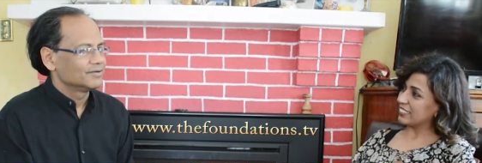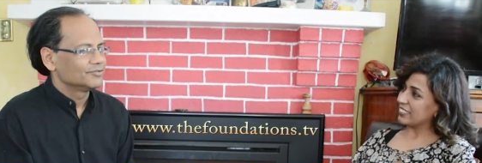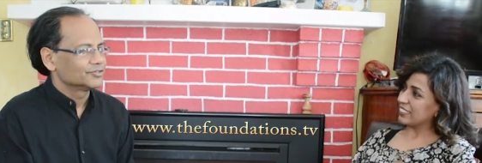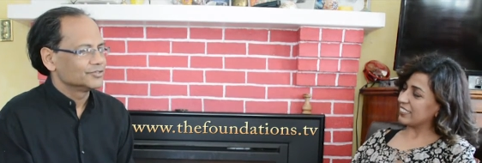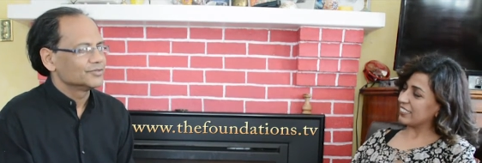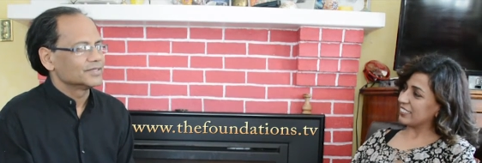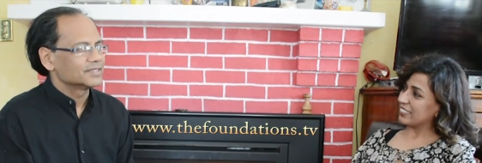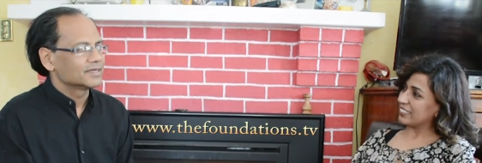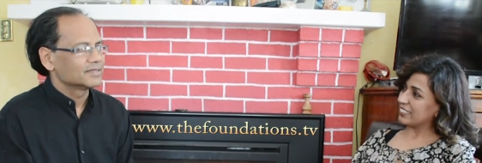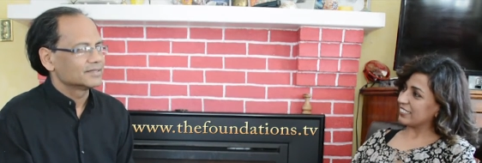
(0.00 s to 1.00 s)
Speaker 1: we should do
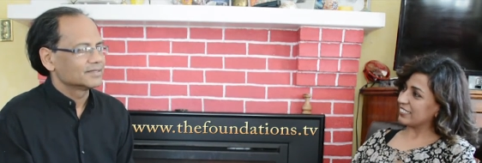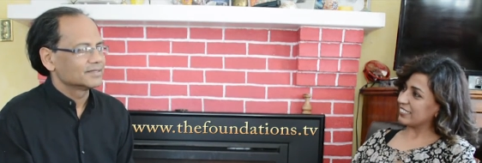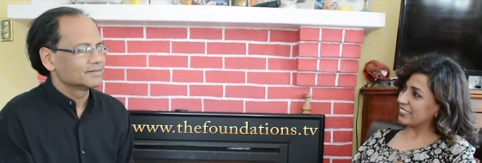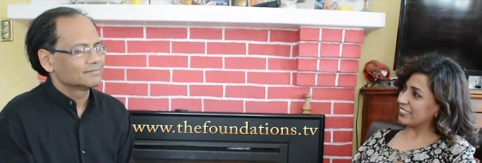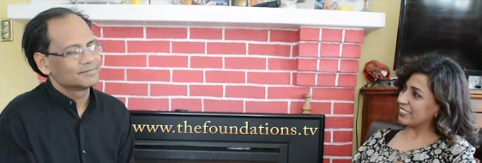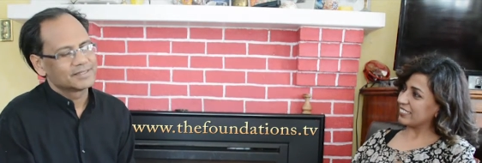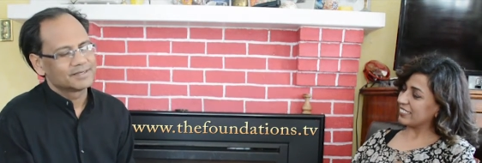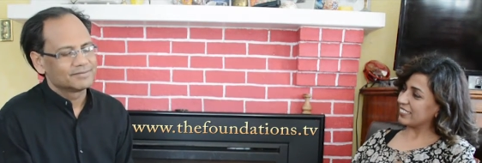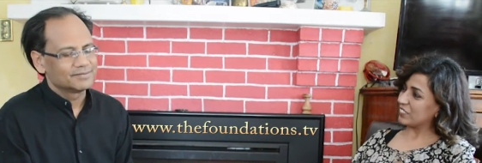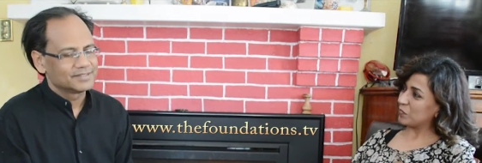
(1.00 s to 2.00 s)
it
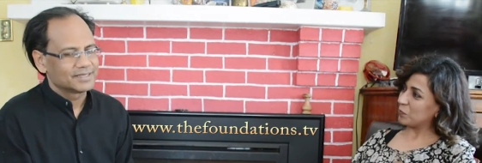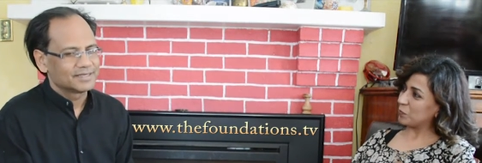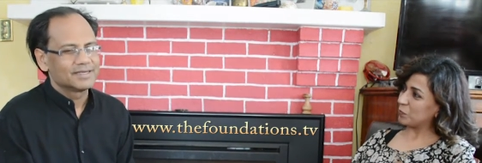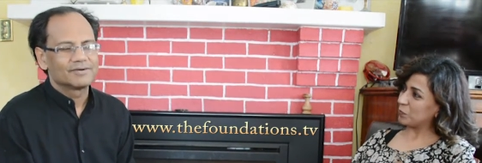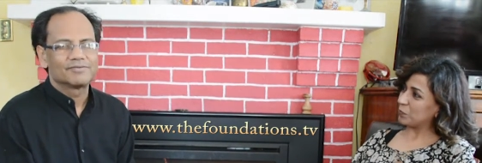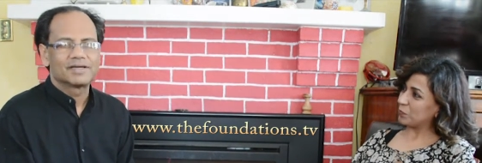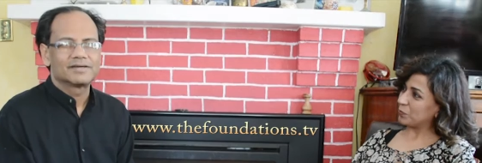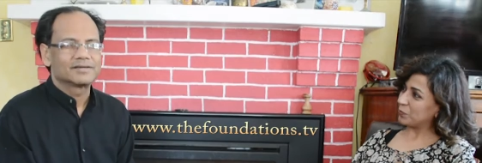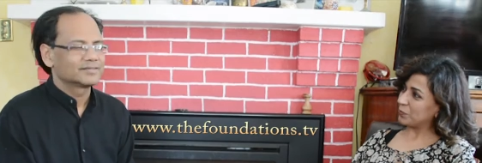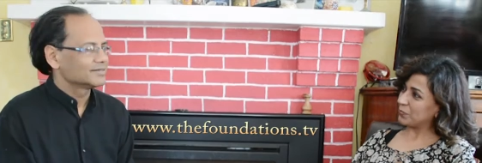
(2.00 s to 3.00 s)
said, yeah, why
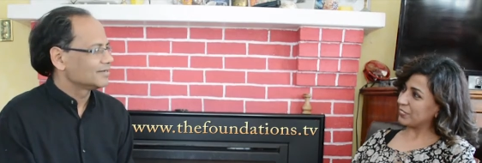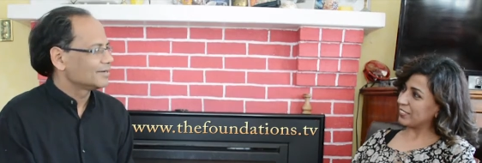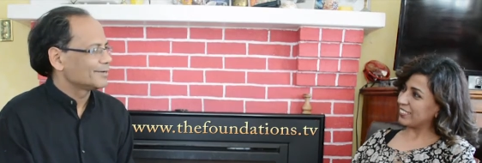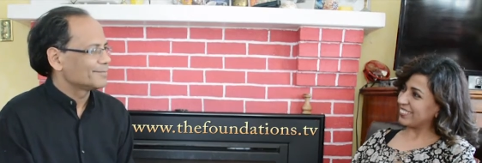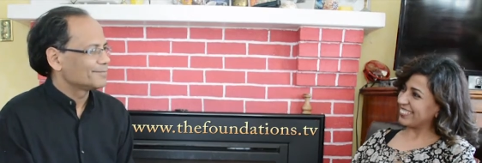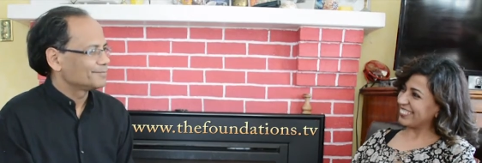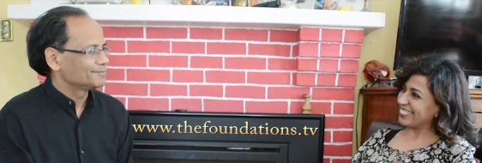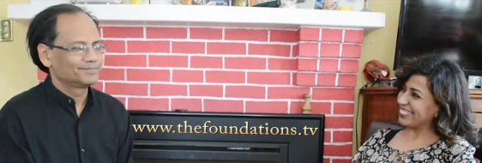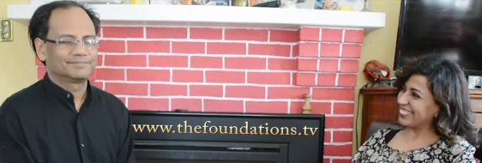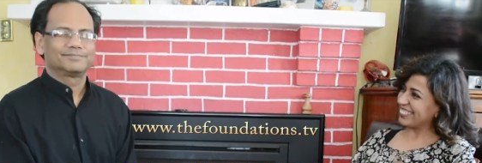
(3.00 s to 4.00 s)
not? Uh,
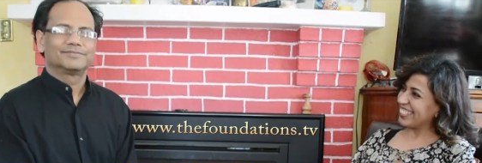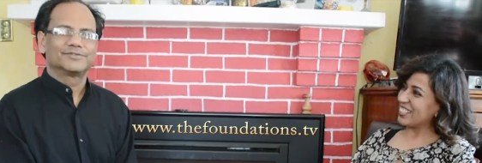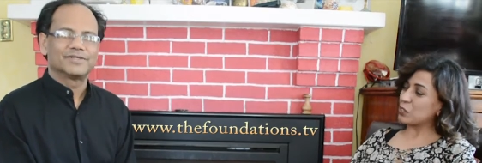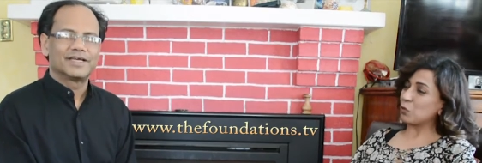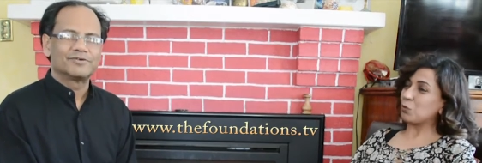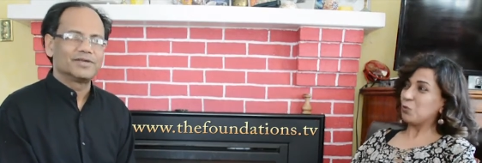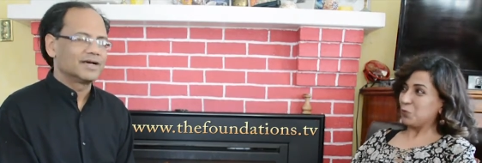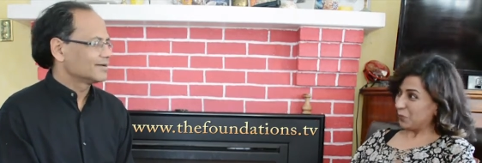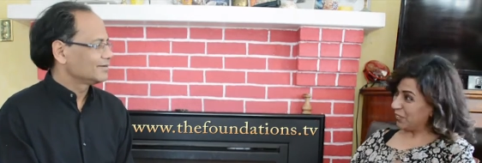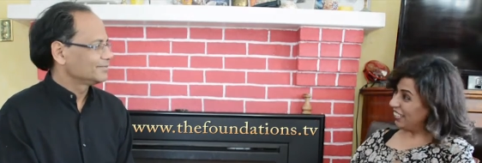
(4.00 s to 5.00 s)
so, so, here we
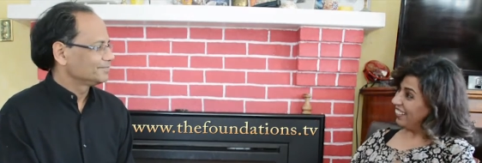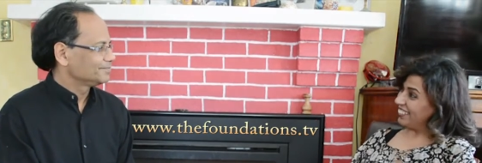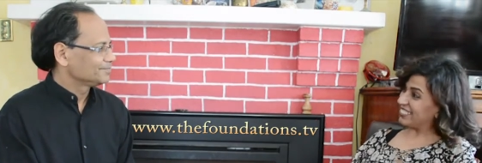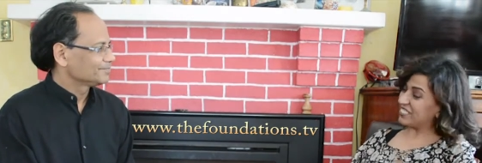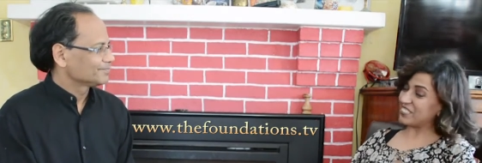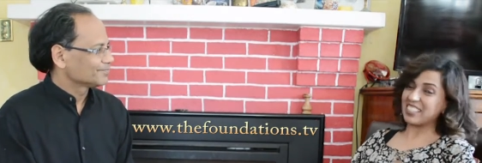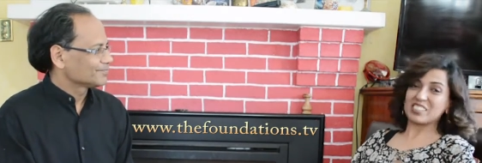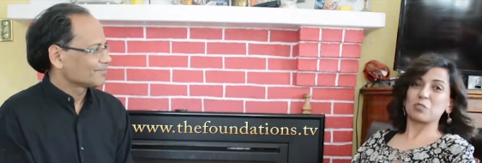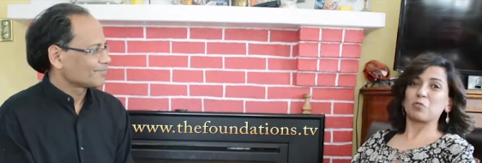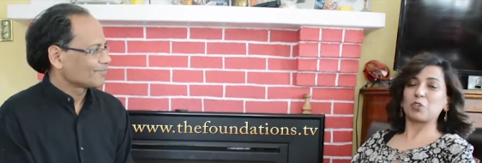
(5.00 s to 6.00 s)
are.
Speaker 2: Yeah, that's
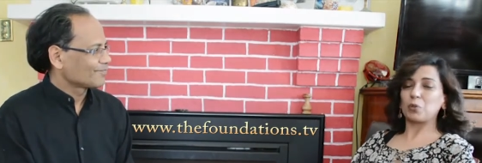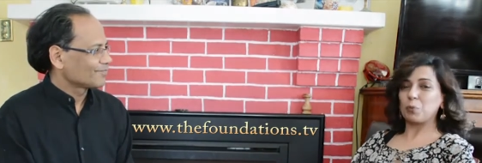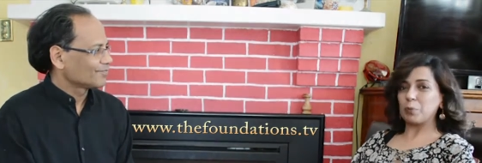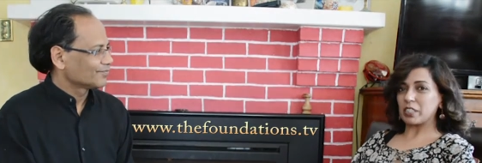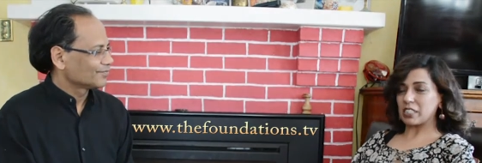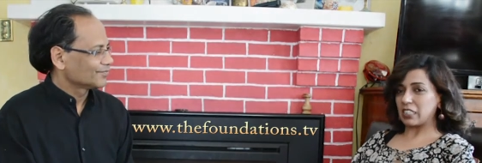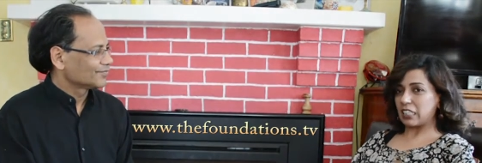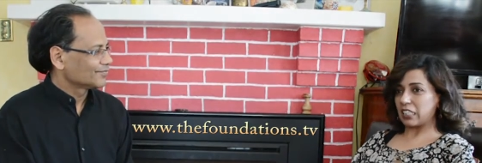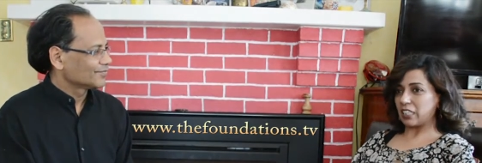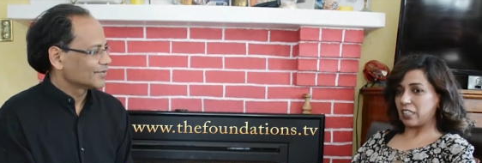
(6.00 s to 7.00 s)
great. So for you
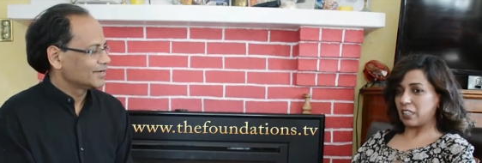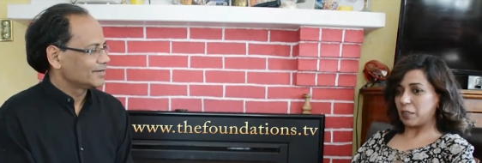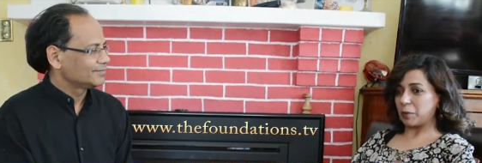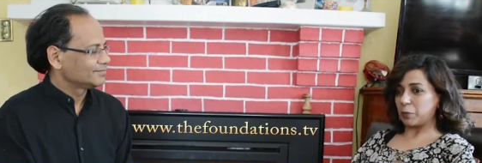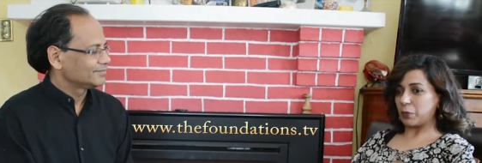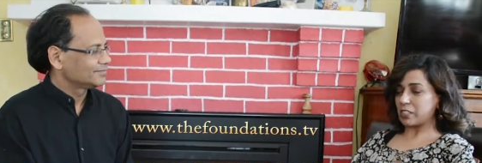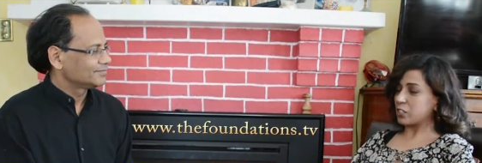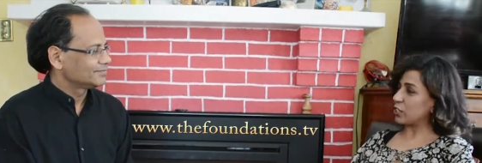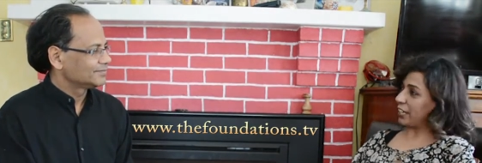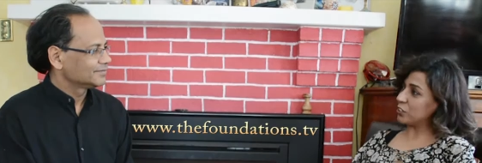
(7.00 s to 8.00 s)
personally, yeah. um, was
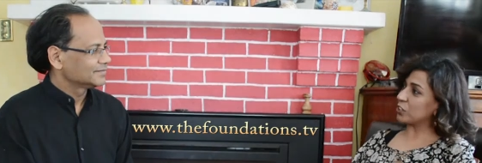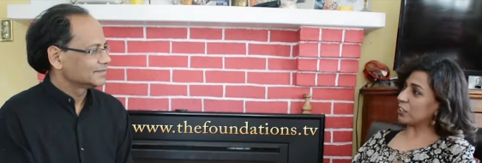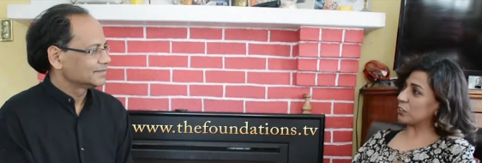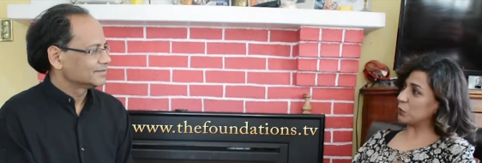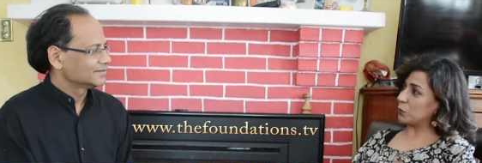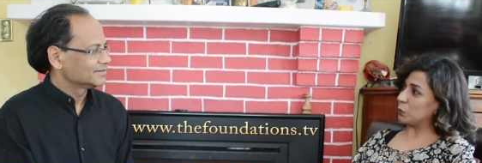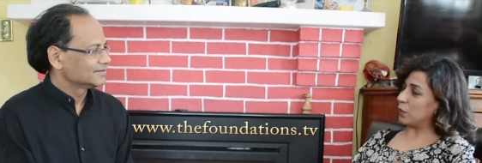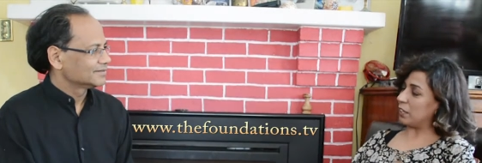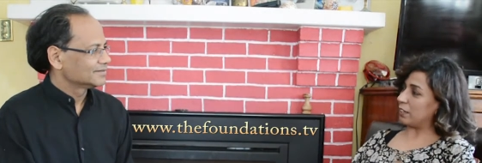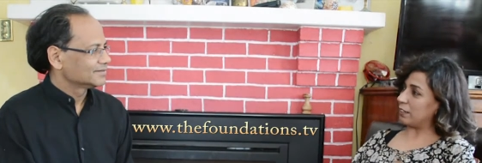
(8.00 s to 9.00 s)
it challenging
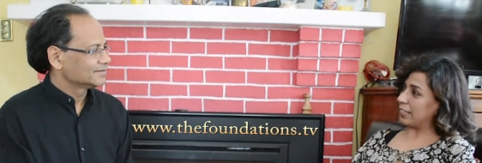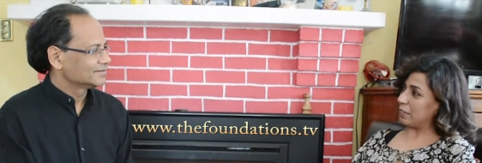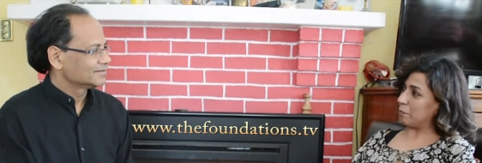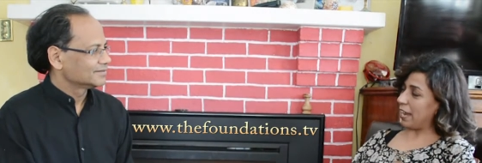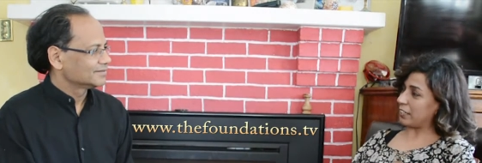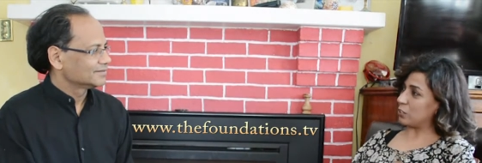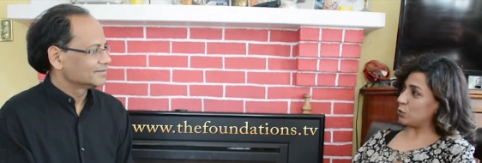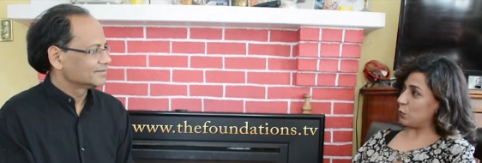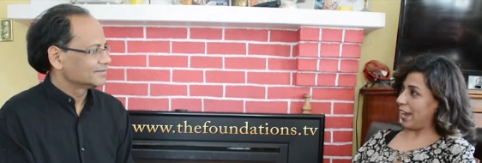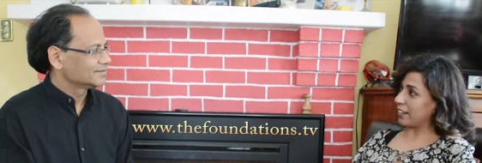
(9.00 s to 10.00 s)
to uh, get back
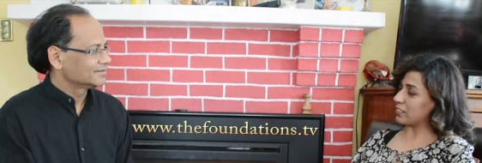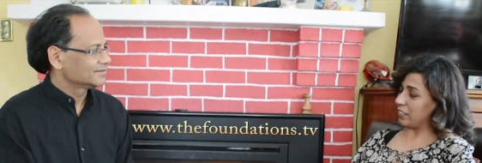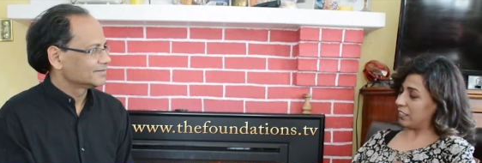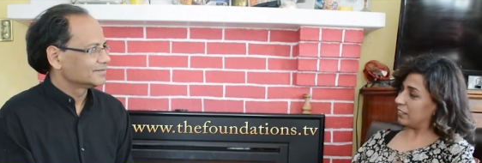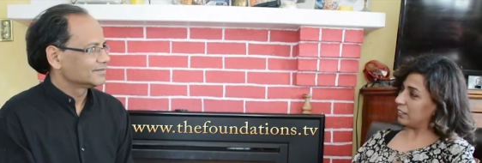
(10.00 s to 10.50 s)
into acting?